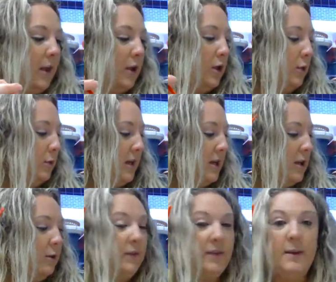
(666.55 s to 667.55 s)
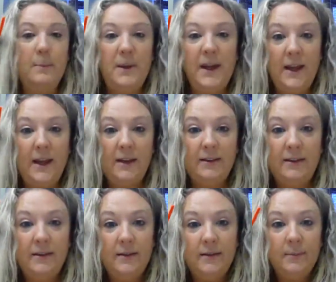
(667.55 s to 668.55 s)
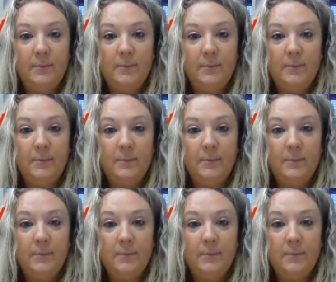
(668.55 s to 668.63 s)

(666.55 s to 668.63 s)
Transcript: You can use the beads